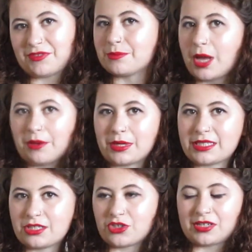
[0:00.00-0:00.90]
some
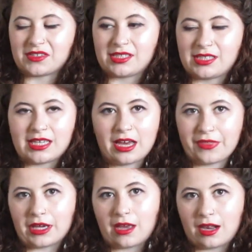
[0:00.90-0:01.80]
high-waisted trousers in
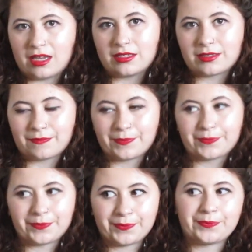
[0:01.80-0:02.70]
other colours.
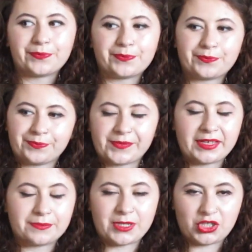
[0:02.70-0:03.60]

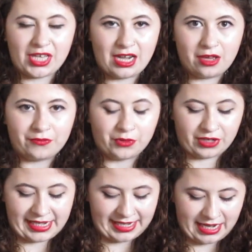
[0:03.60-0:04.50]
As much as I love
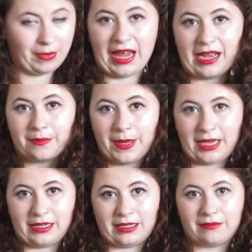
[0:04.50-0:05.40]
green, black
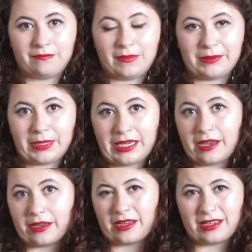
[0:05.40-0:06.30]
pair, maybe
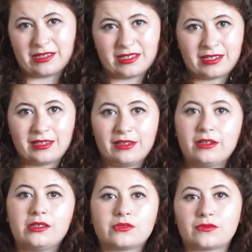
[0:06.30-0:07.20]
a
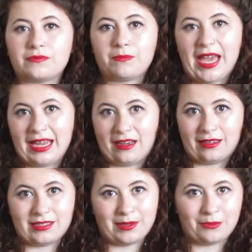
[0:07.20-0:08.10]
sort of paler
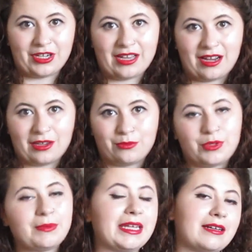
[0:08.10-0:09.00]
summery colour would
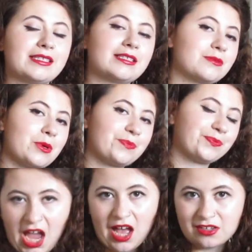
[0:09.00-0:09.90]
be nice as well.
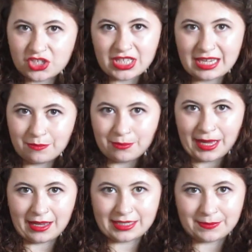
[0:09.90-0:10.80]
Just keep
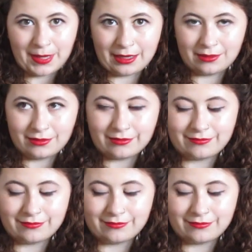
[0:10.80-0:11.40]
my eyes peeled.